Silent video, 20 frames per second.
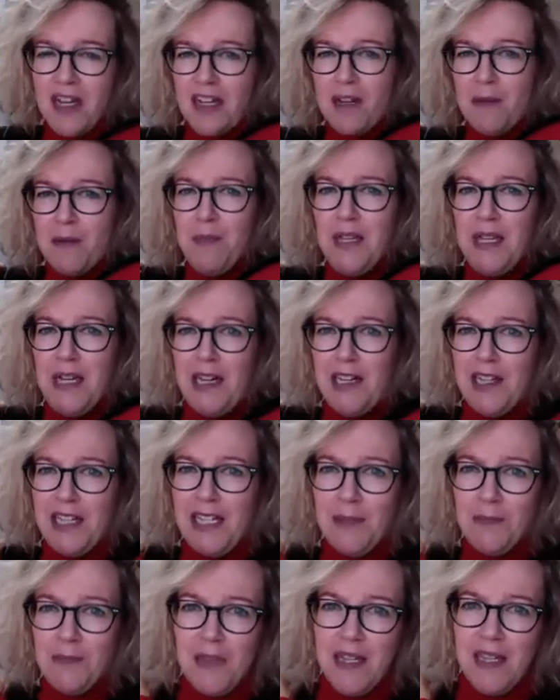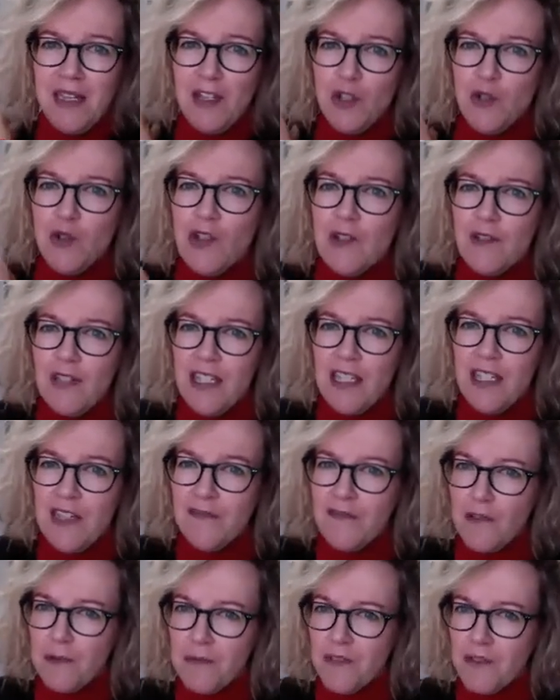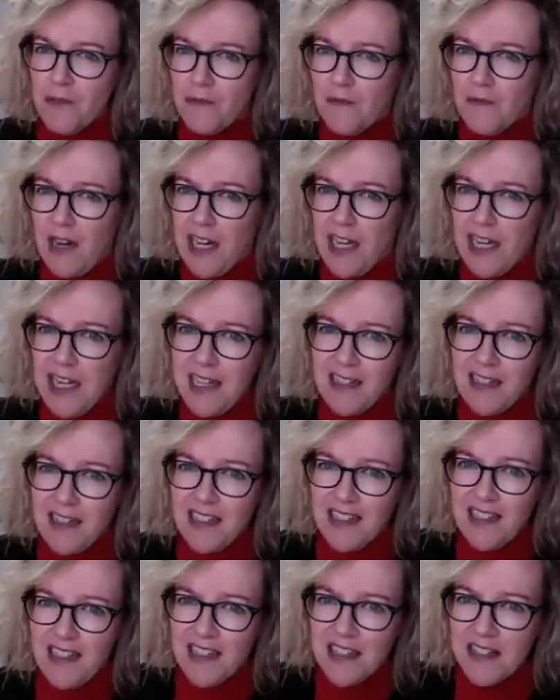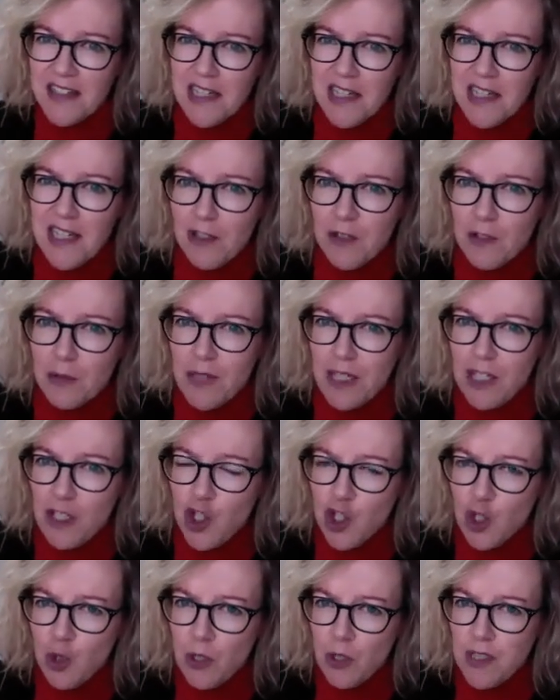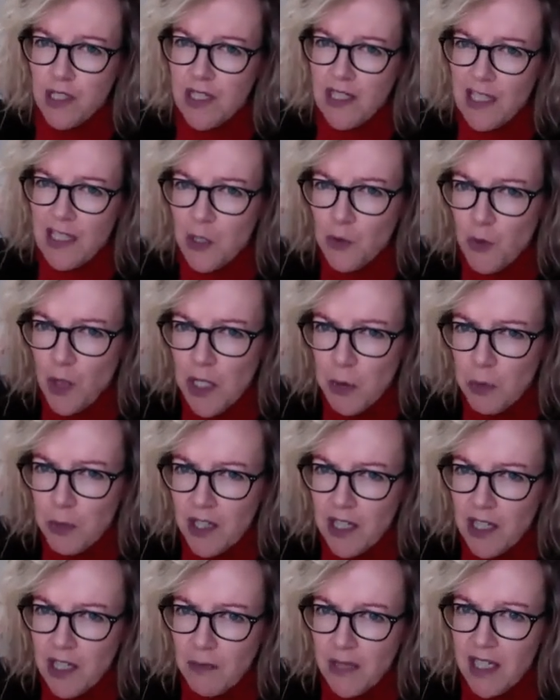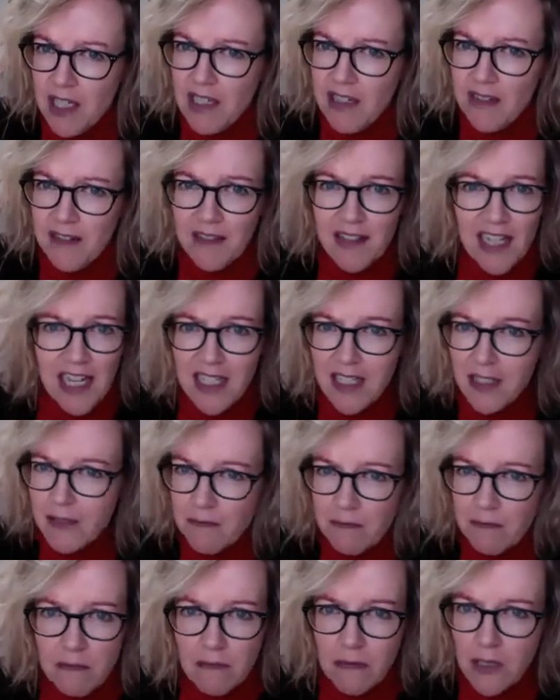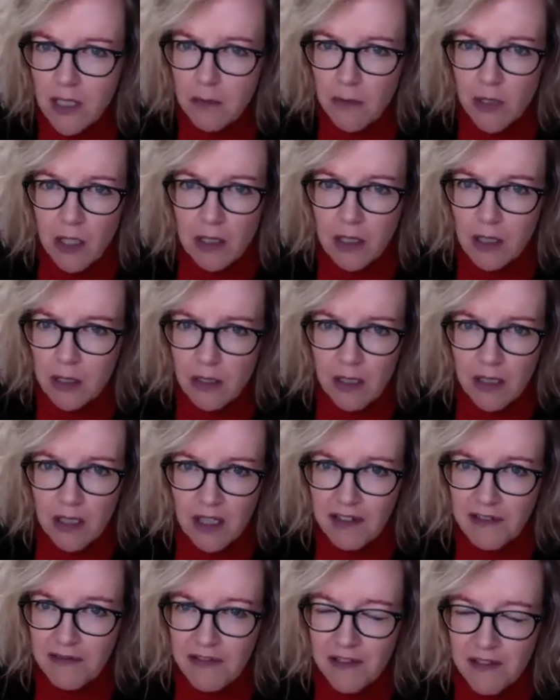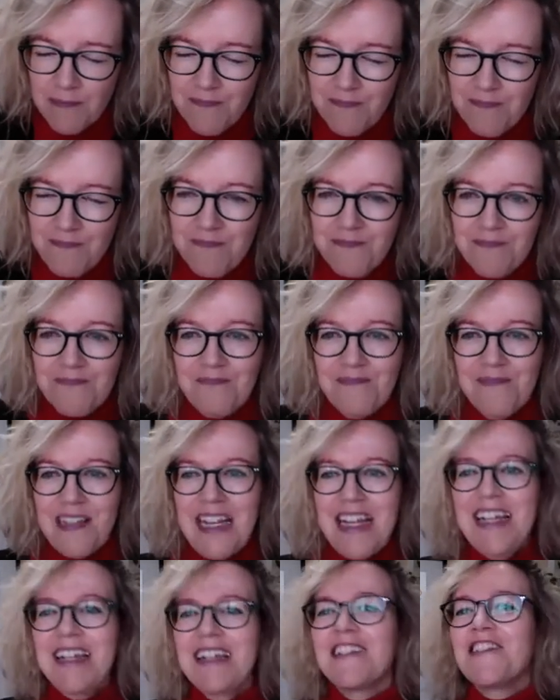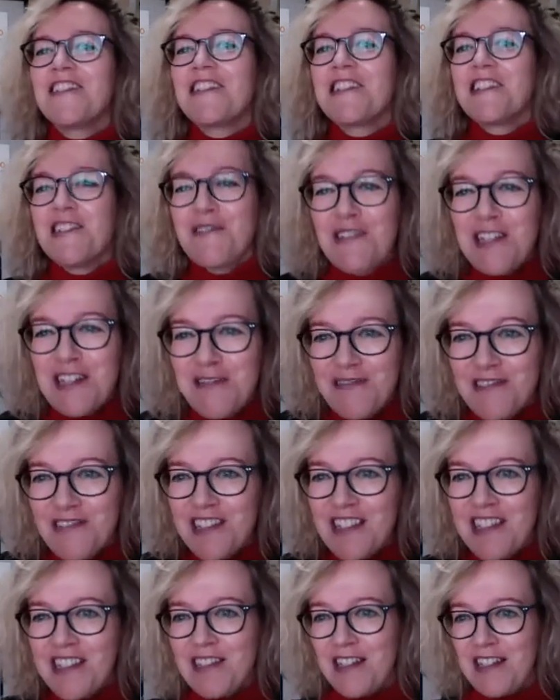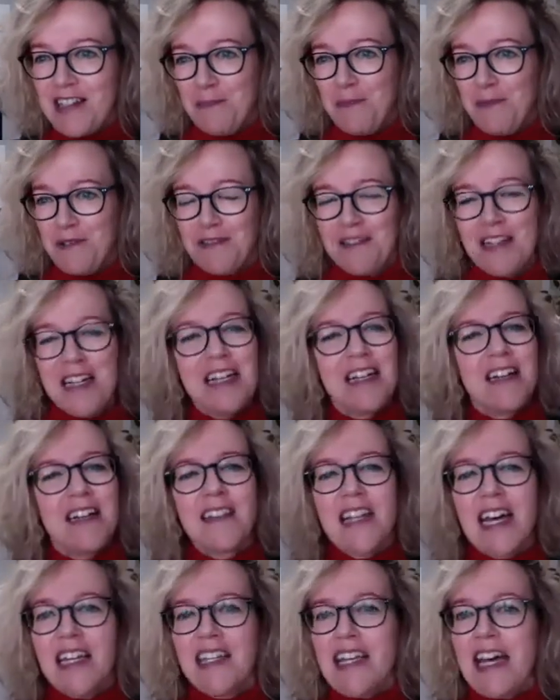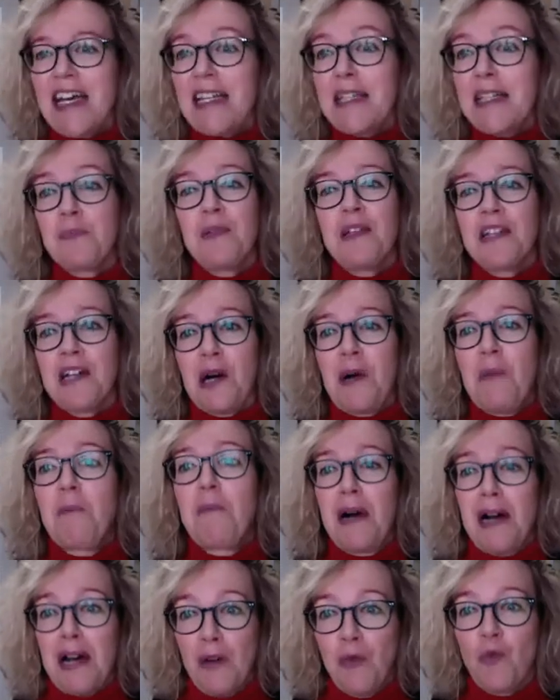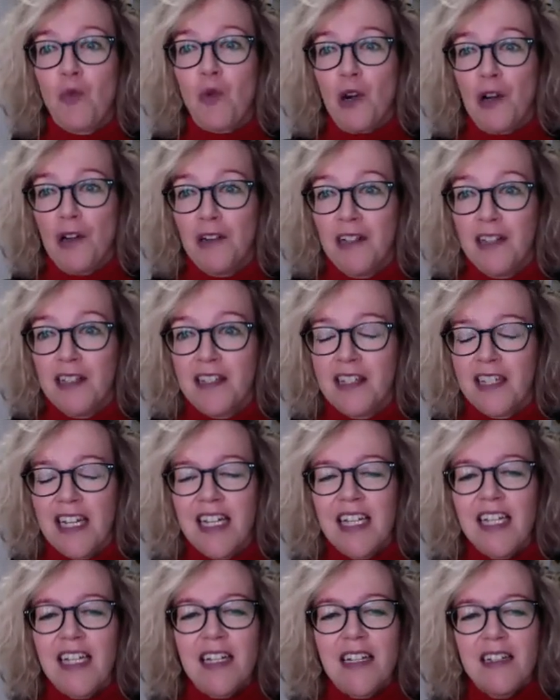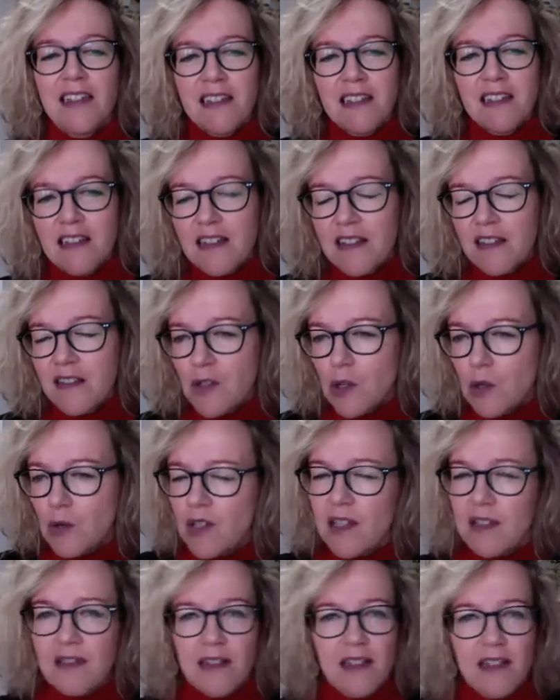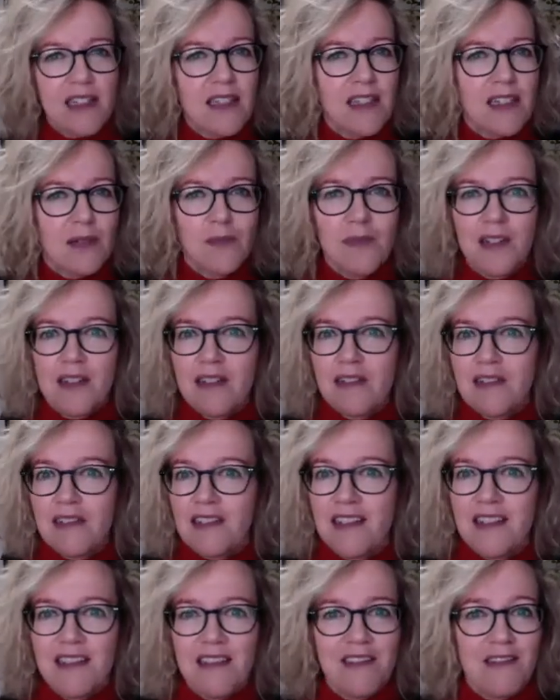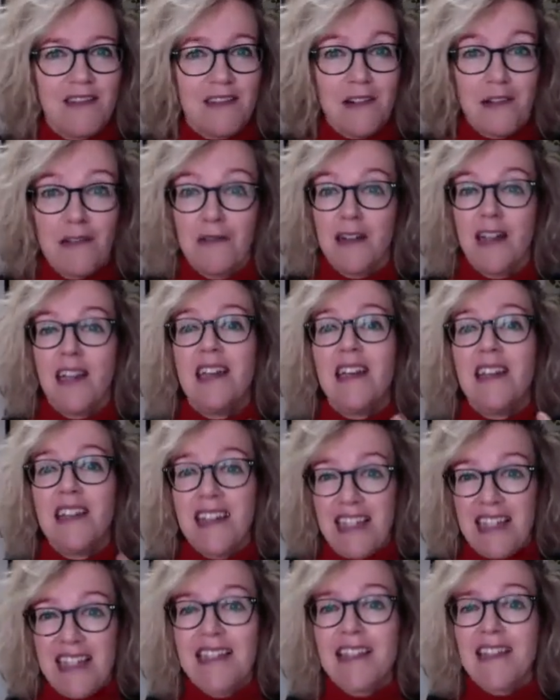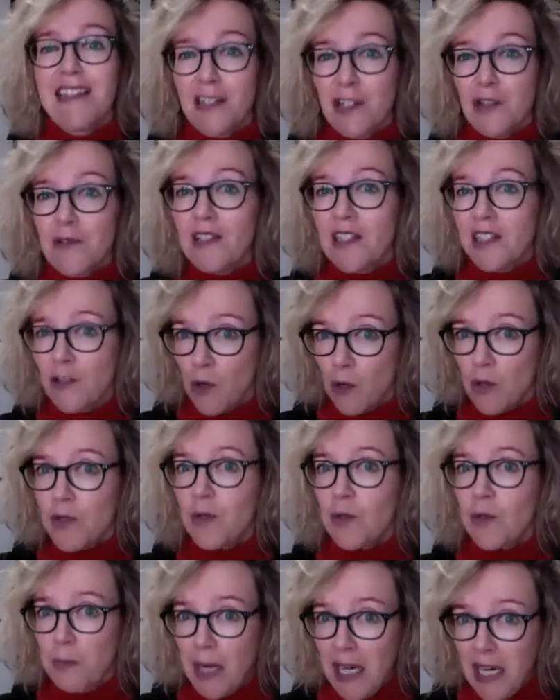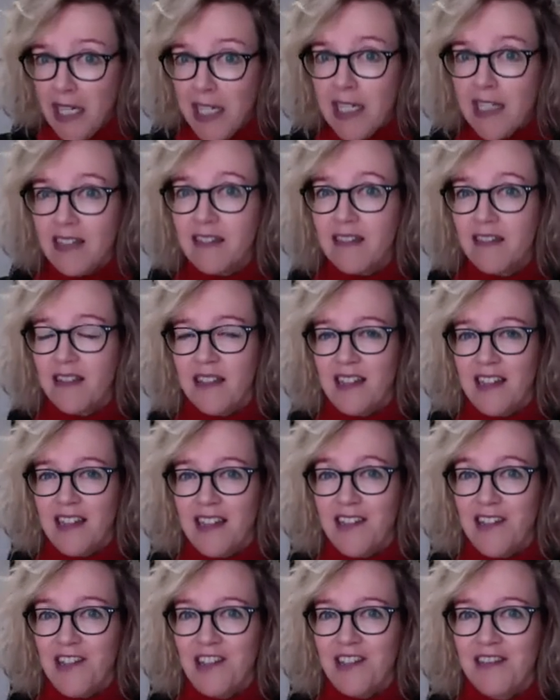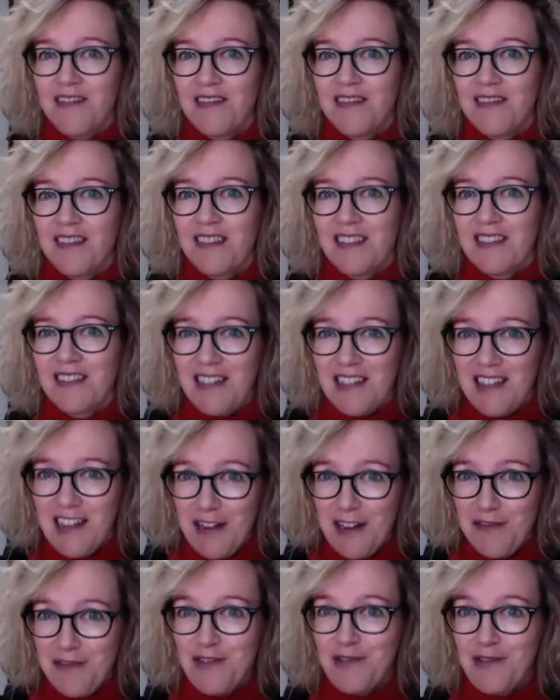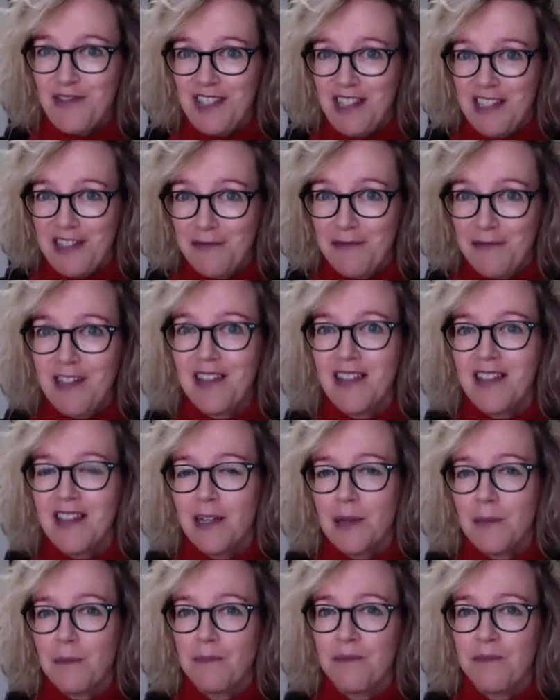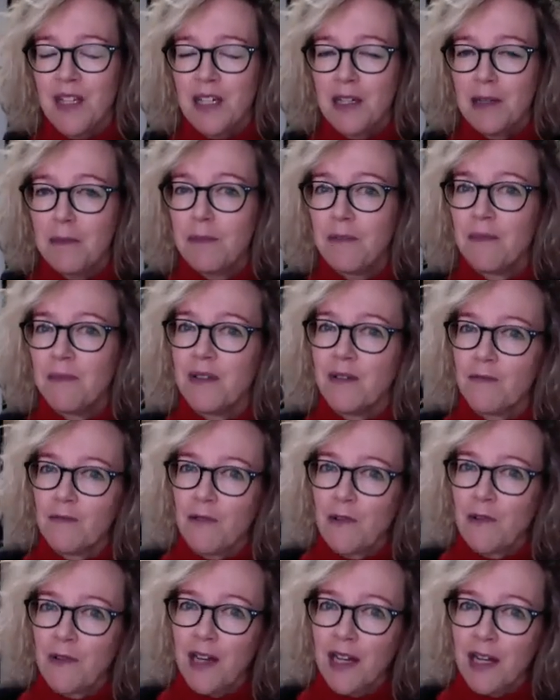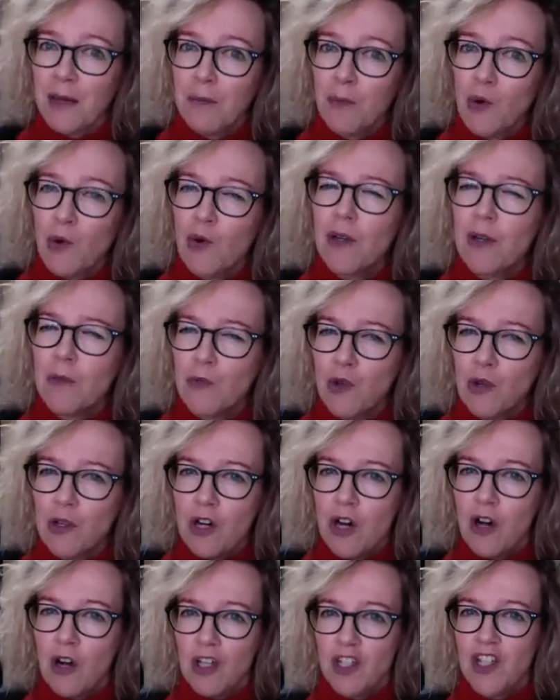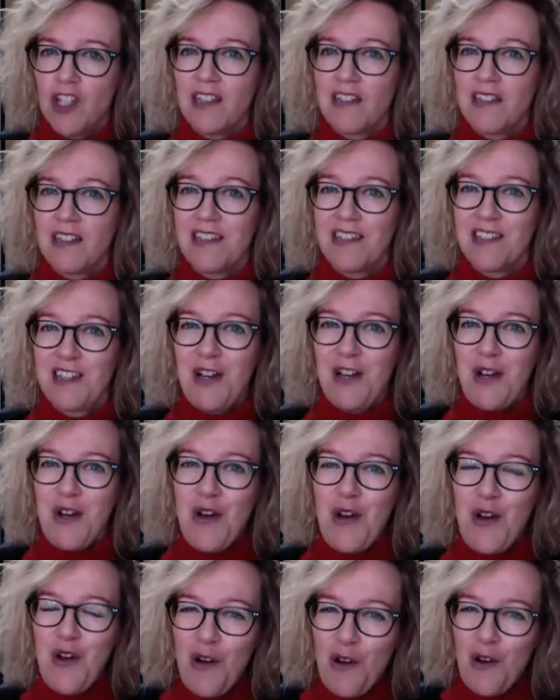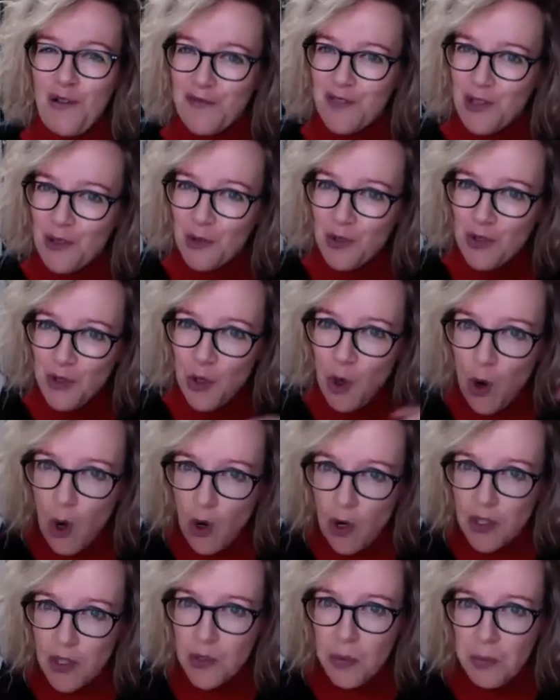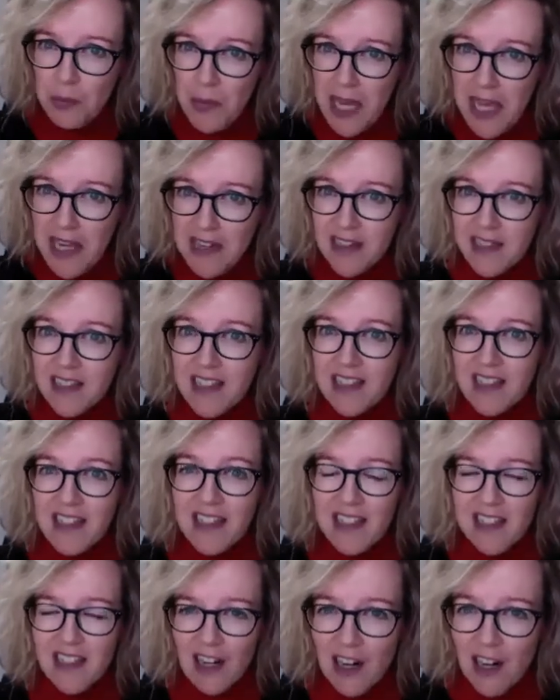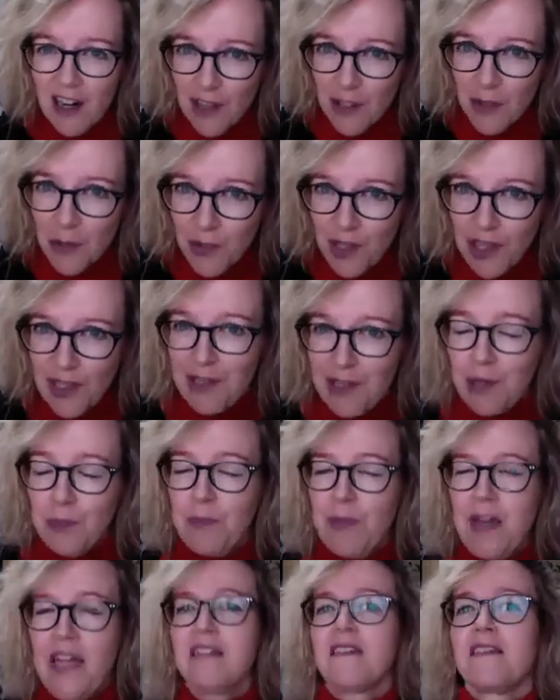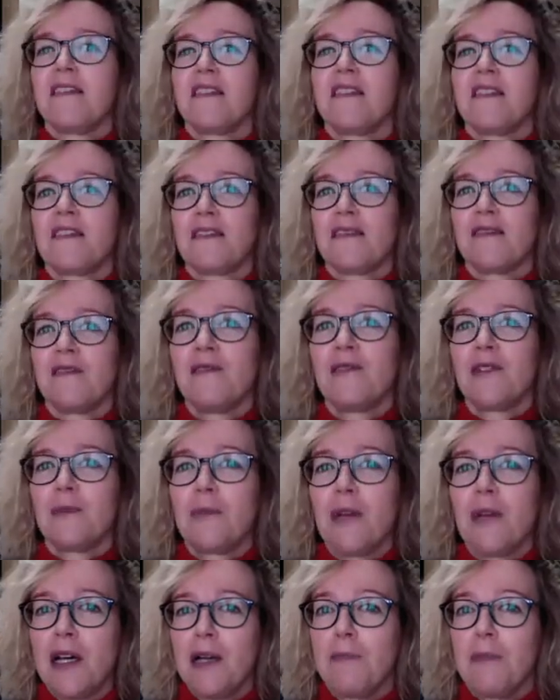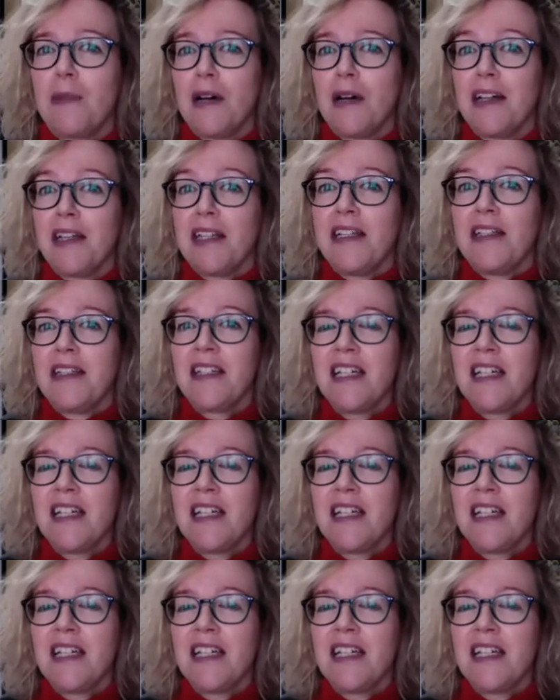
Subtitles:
behind me, usually from the right, and it's sitting on my shoulder and it's whispering in my ear that I'm not good enough. Just to give you an example, that has become my world. And it is so exciting because, you know, it is literally also my inner stage I have to deal with. I'm growing more and more conscious of those automated, hardwired patterns on my mind.